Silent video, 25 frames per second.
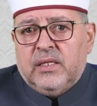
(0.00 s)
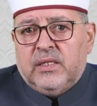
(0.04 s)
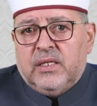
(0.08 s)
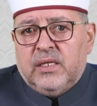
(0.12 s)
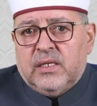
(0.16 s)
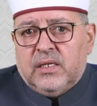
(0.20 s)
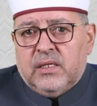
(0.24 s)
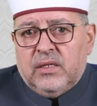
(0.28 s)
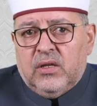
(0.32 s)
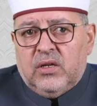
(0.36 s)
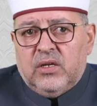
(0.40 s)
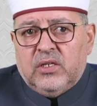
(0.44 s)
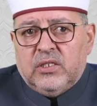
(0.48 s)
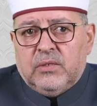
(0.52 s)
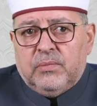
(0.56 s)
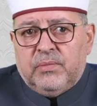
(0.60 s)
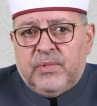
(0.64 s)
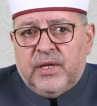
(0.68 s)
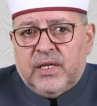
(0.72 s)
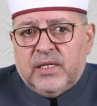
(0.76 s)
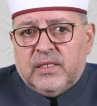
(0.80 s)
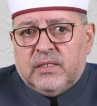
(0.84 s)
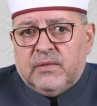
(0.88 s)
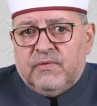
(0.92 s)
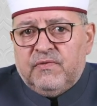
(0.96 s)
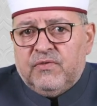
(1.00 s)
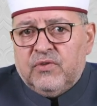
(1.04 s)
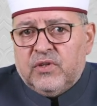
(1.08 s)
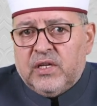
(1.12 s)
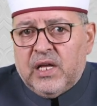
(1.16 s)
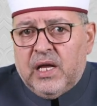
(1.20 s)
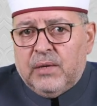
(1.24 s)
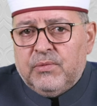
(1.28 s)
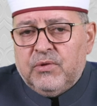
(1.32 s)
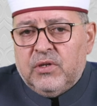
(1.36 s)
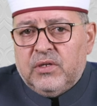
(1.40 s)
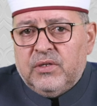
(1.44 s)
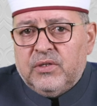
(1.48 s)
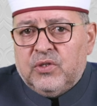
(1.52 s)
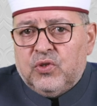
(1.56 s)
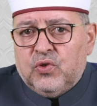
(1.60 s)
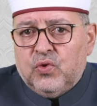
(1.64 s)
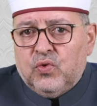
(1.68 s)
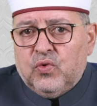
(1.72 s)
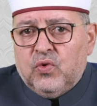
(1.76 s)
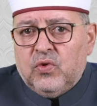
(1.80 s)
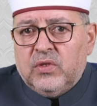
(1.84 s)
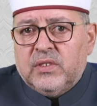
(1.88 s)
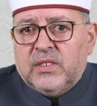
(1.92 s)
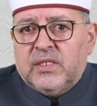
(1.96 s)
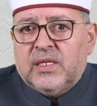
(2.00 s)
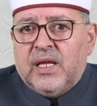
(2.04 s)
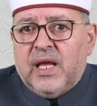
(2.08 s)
technology-based vocabulary tools